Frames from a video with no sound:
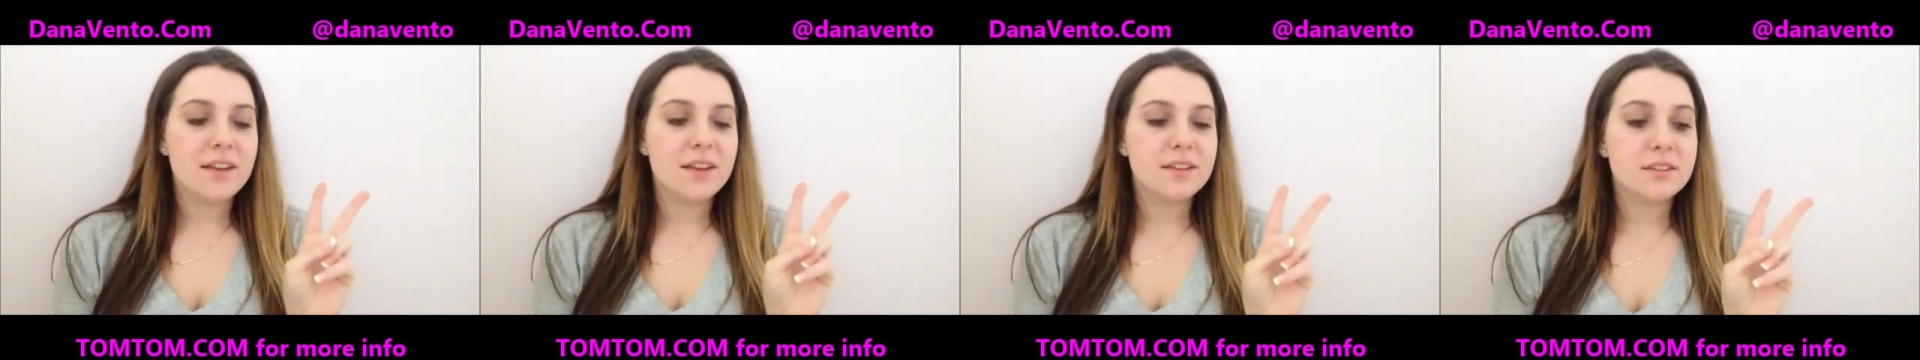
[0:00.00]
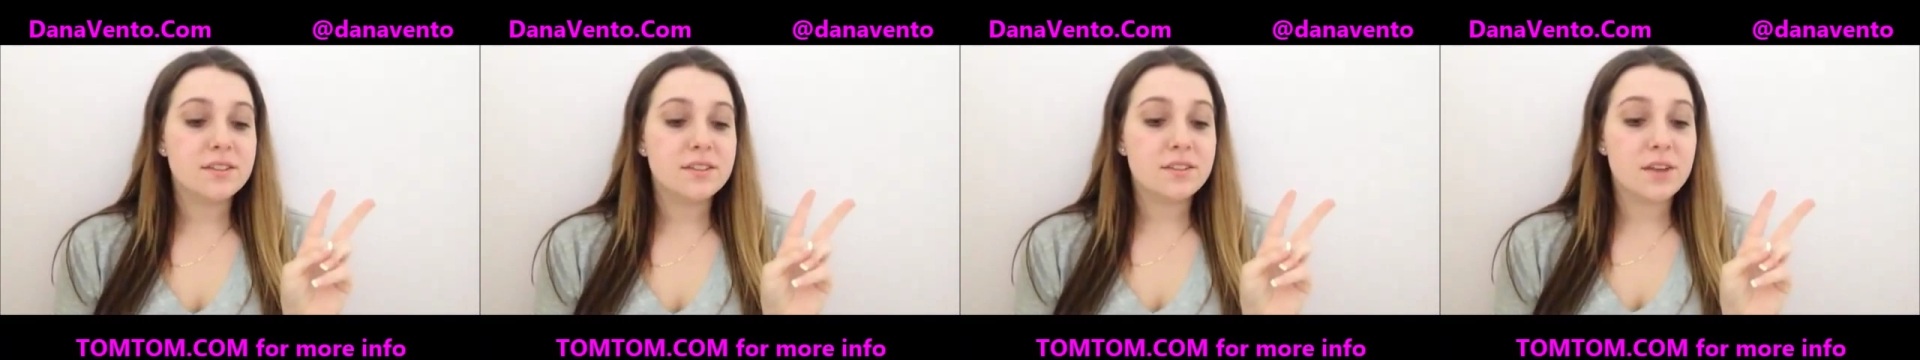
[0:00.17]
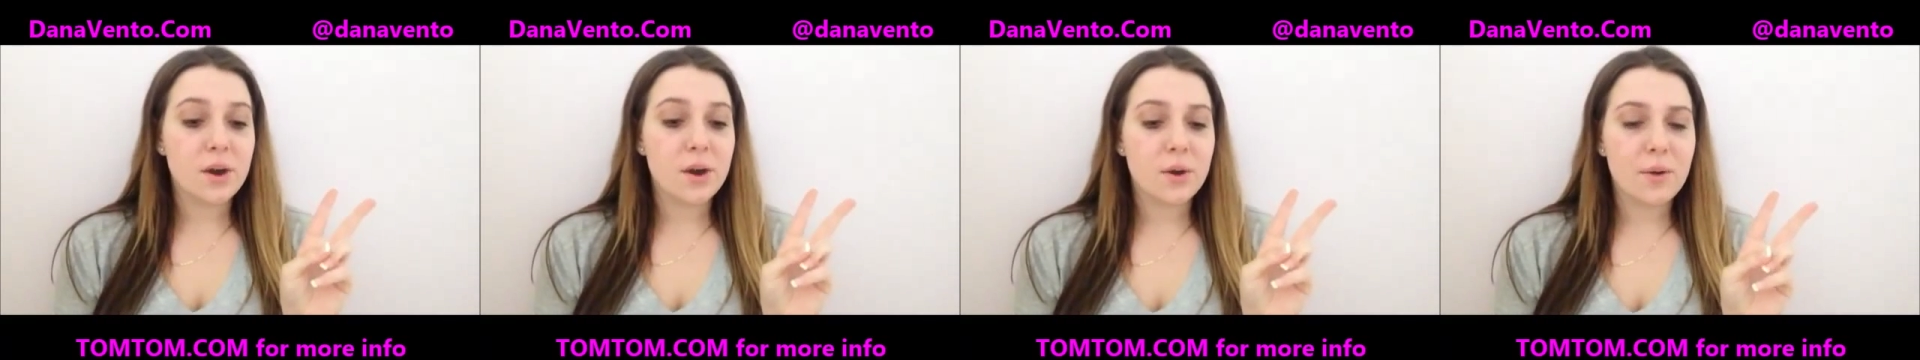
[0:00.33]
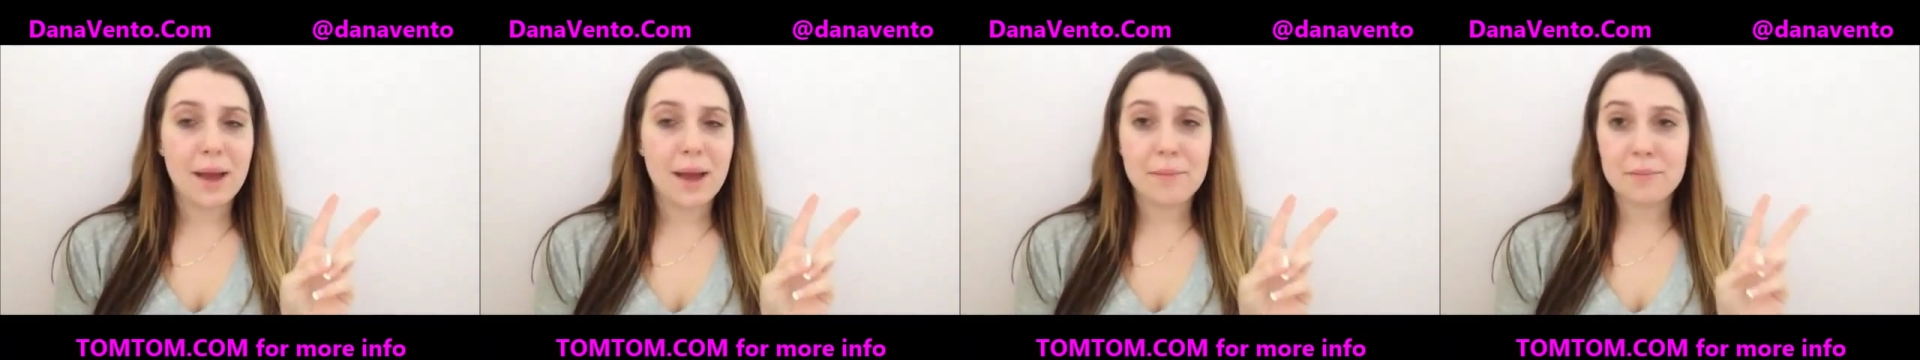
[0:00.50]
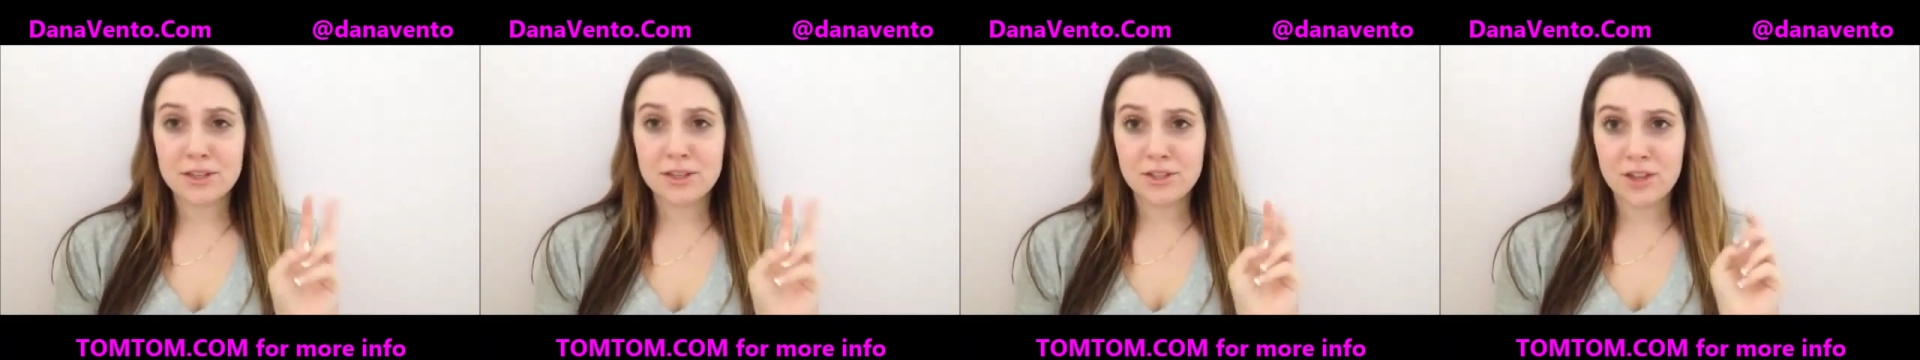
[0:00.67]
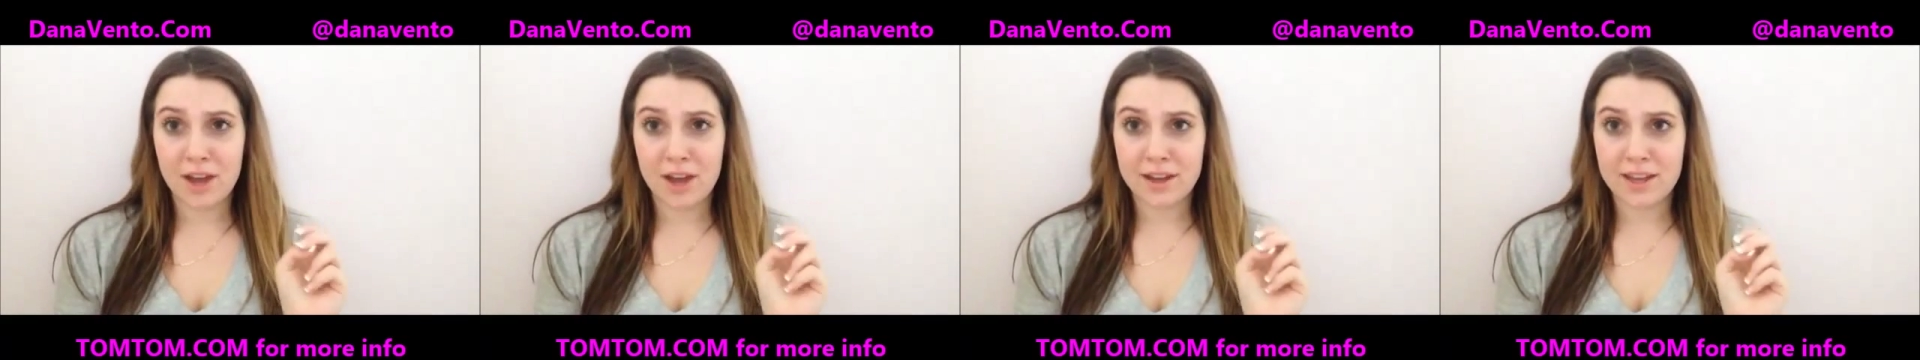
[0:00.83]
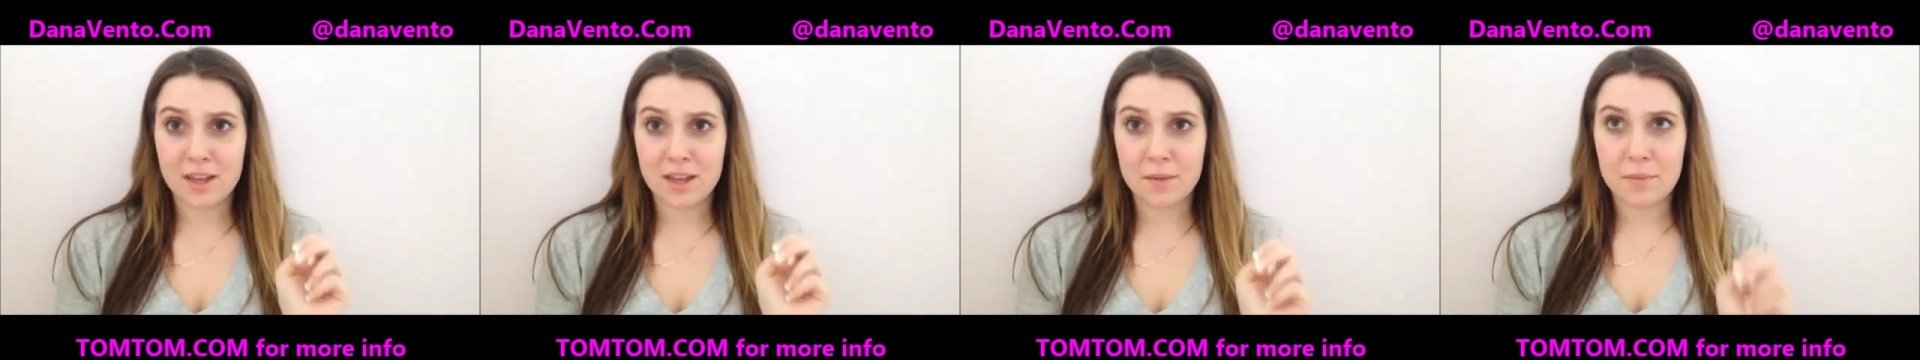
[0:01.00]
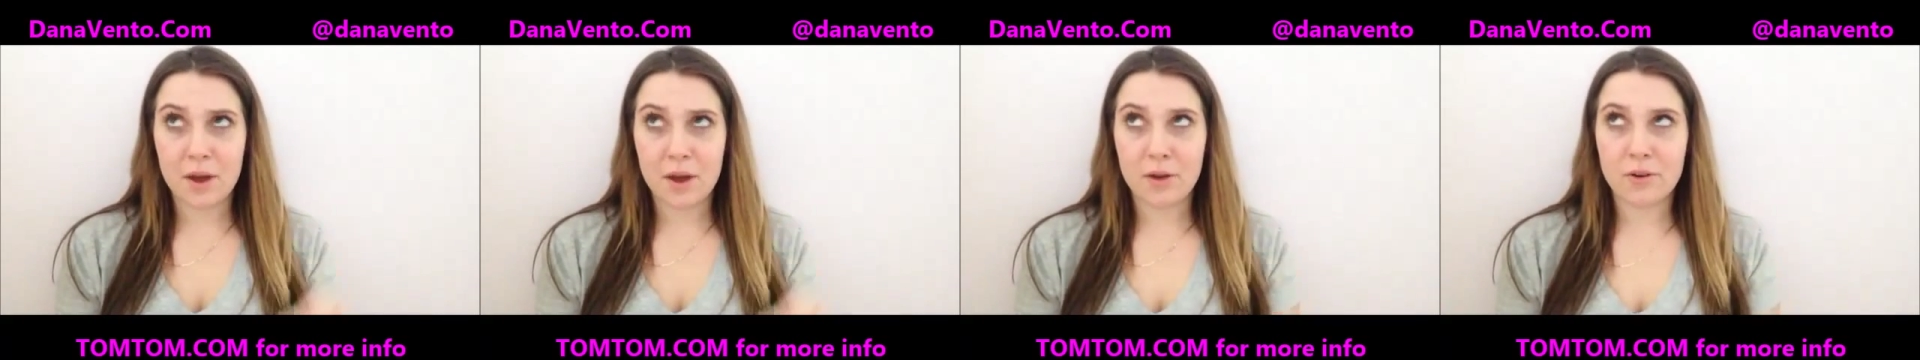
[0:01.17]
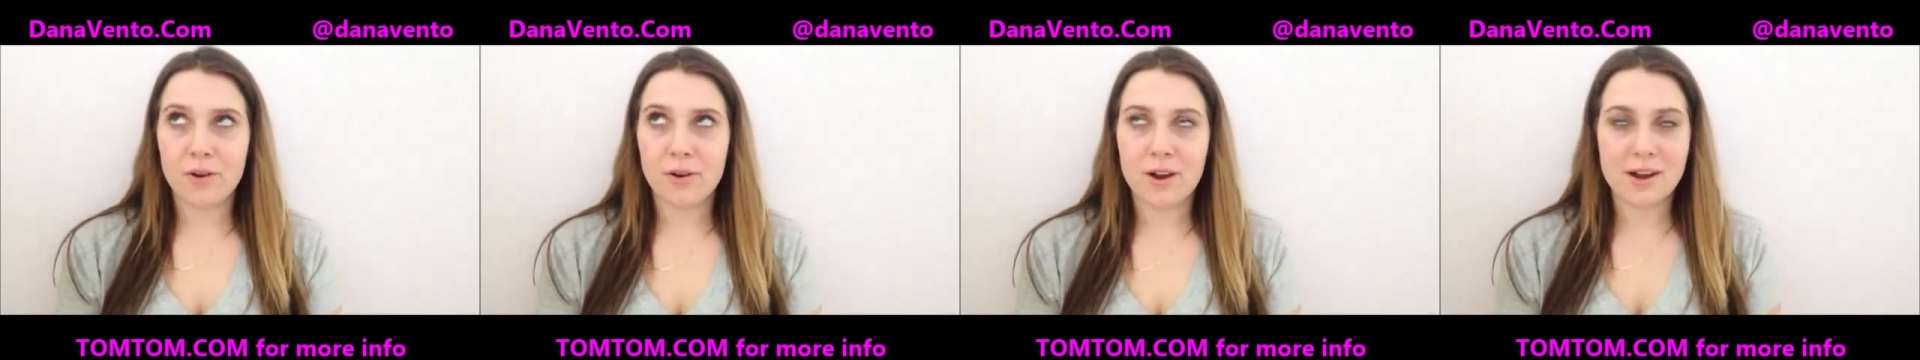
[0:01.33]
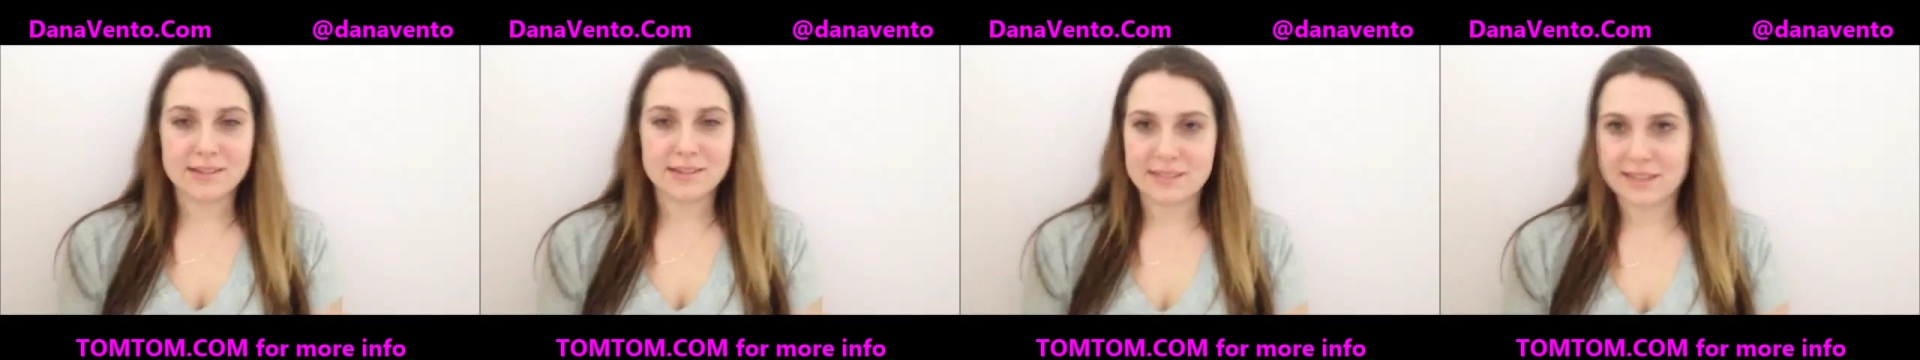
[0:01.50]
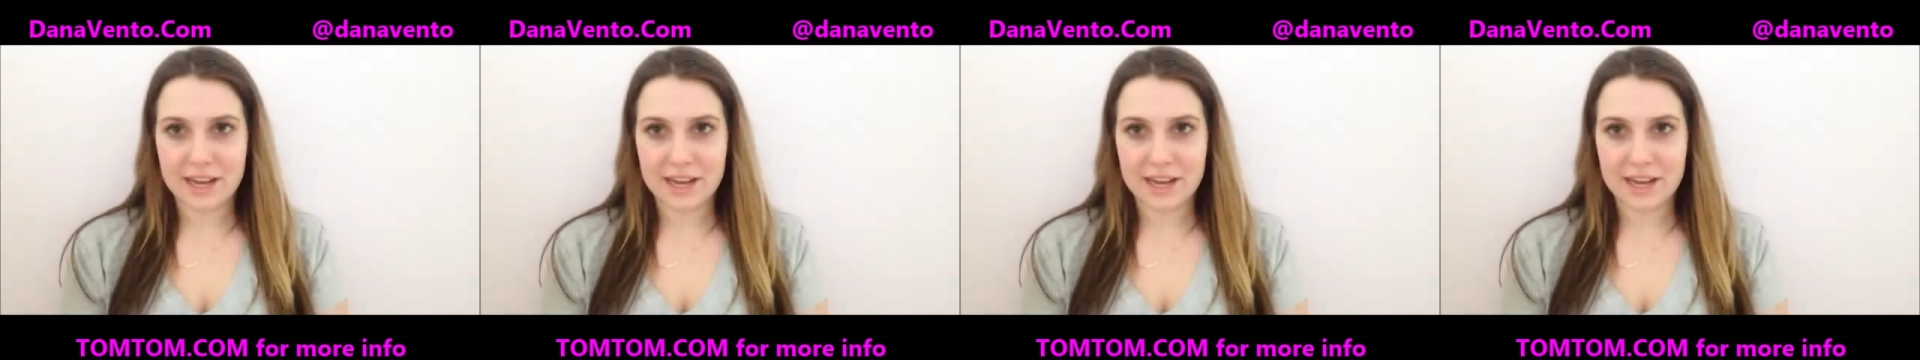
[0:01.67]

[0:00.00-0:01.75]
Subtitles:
So I'm not talking about cross